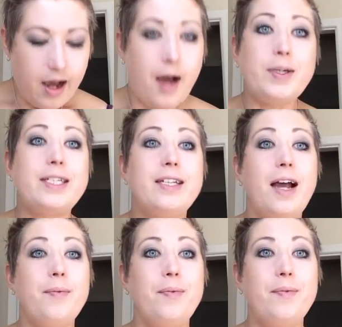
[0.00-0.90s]

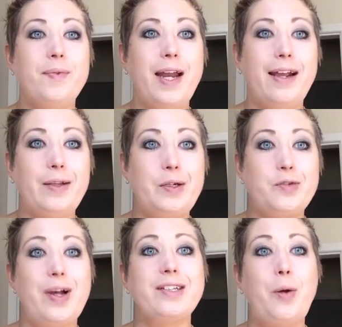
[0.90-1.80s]
I'm getting a little
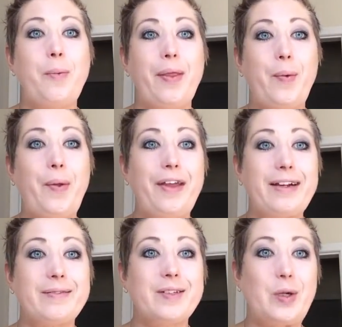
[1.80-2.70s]
stressed out by the whole
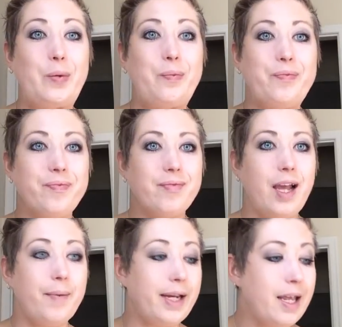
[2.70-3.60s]
thing. So
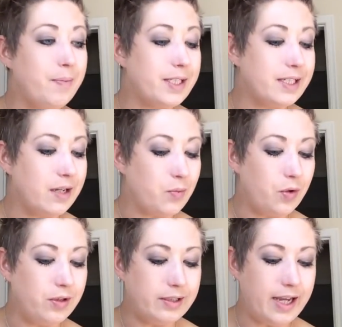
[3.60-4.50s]
I'm going to keep the sun
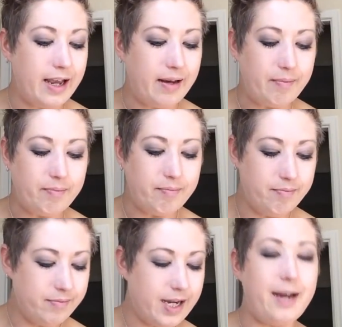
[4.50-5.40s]
rolled and
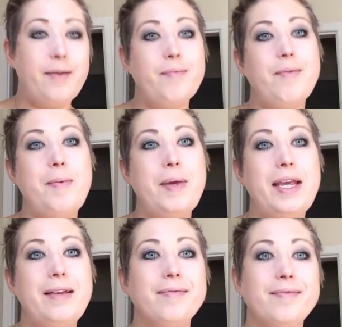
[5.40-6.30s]
kind of
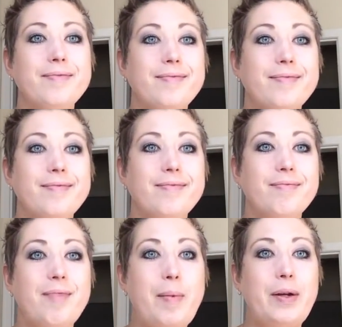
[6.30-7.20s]
maybe
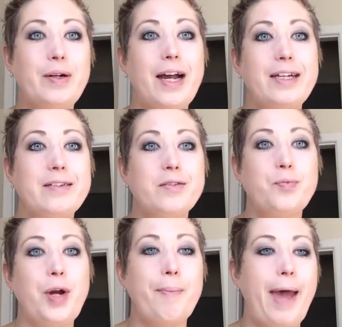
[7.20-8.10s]
it'll kind of
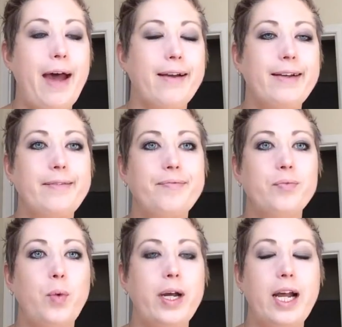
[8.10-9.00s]
spring back and
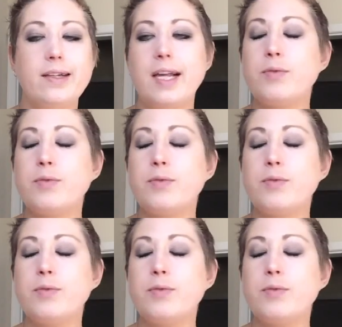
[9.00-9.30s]
what else.